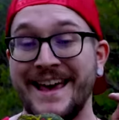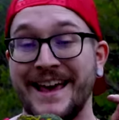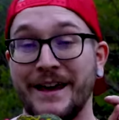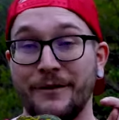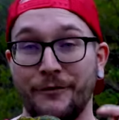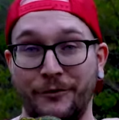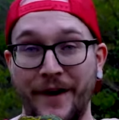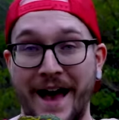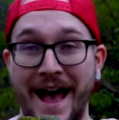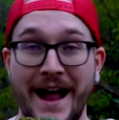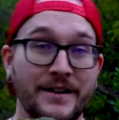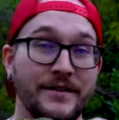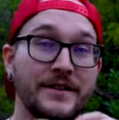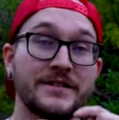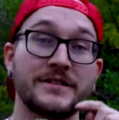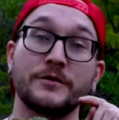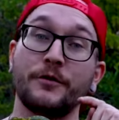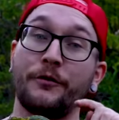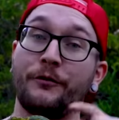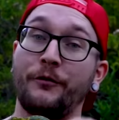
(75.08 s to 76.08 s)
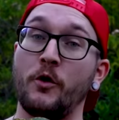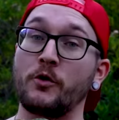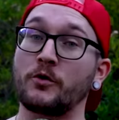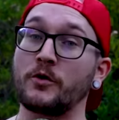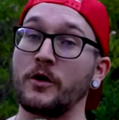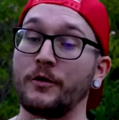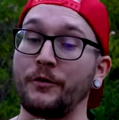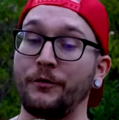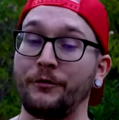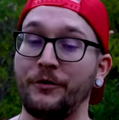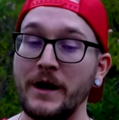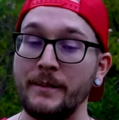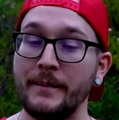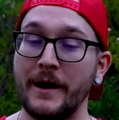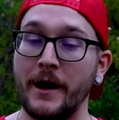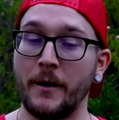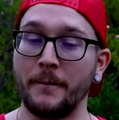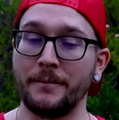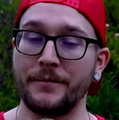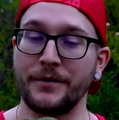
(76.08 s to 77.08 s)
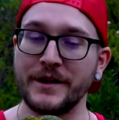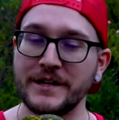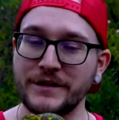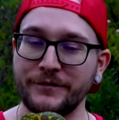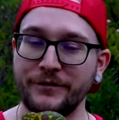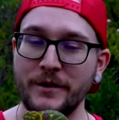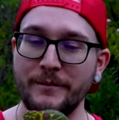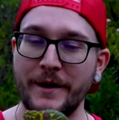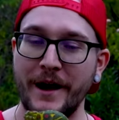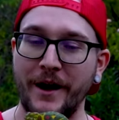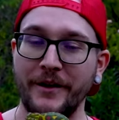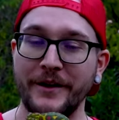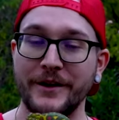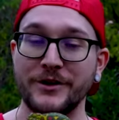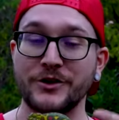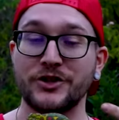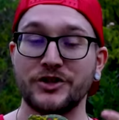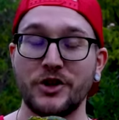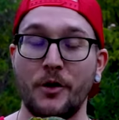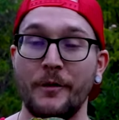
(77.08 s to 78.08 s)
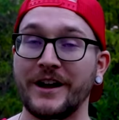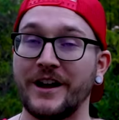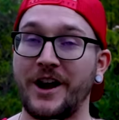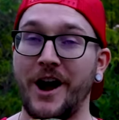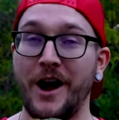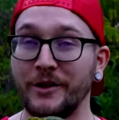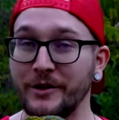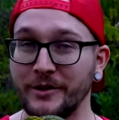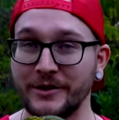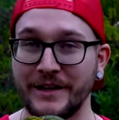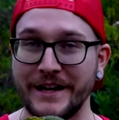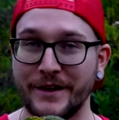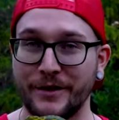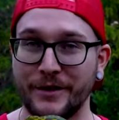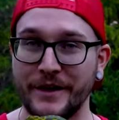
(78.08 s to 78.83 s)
In fact, this is a full-grown female. This female is showing color like